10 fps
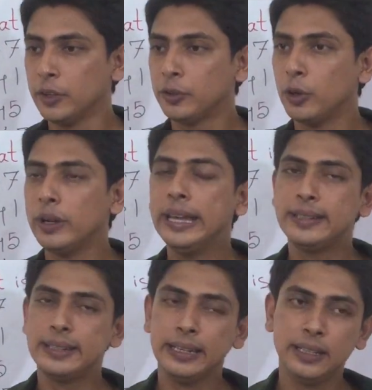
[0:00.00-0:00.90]
So
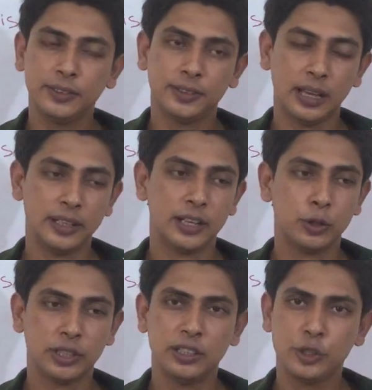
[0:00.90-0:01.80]
it is
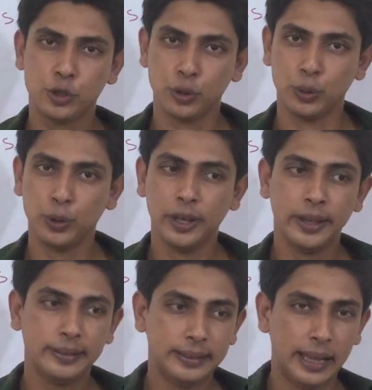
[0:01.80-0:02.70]
undoubtedly true
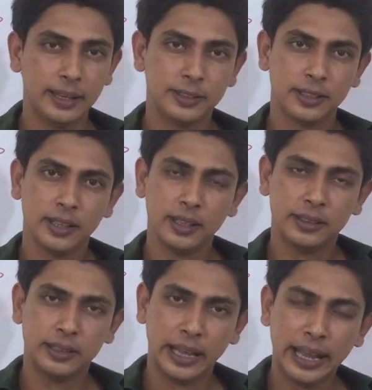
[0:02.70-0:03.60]
that
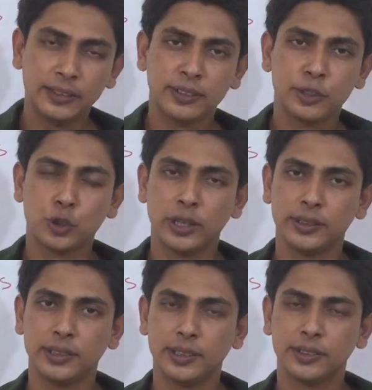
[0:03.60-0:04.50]
the answer
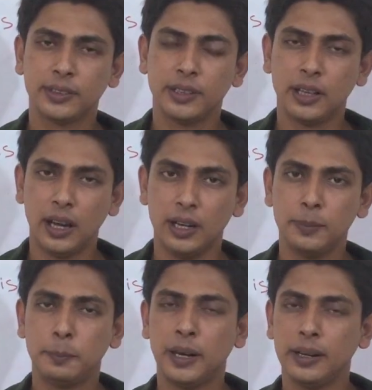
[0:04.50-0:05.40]
choices
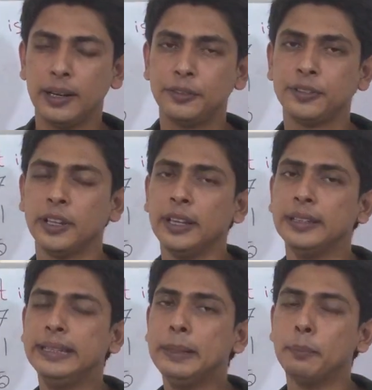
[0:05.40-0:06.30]
are perhaps
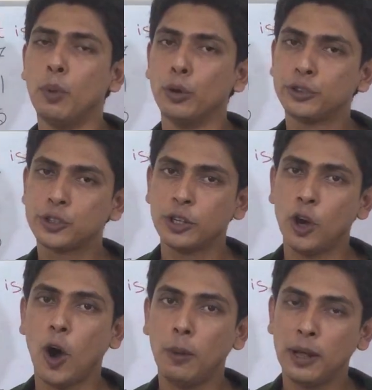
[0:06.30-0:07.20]
the most
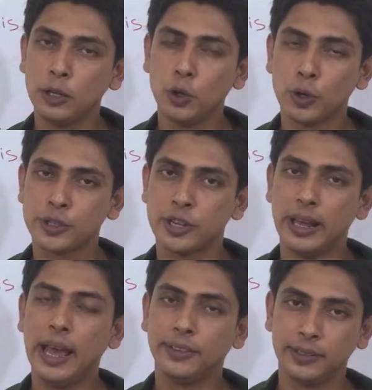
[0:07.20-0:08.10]
overlooked
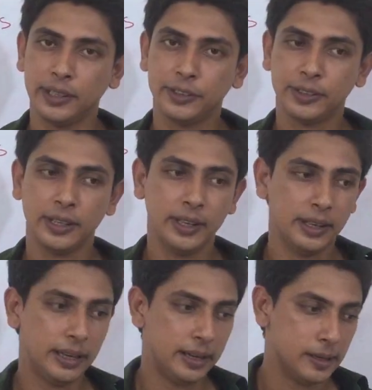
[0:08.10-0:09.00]
assets
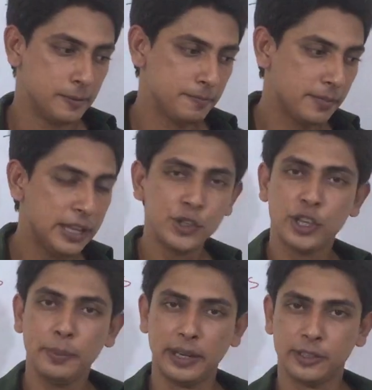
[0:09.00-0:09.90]
in
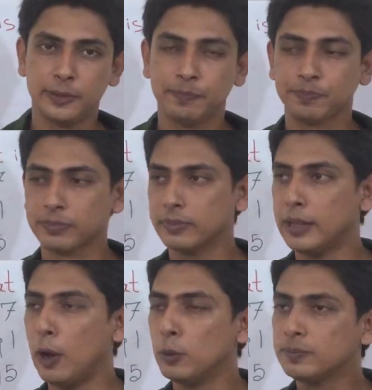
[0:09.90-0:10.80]
GMAT.
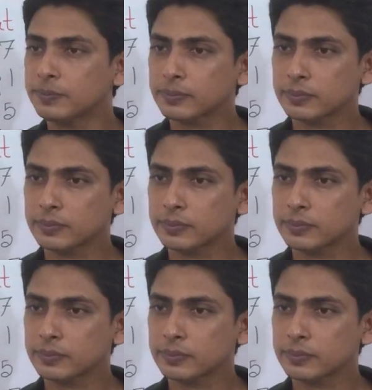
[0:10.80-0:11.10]
Now,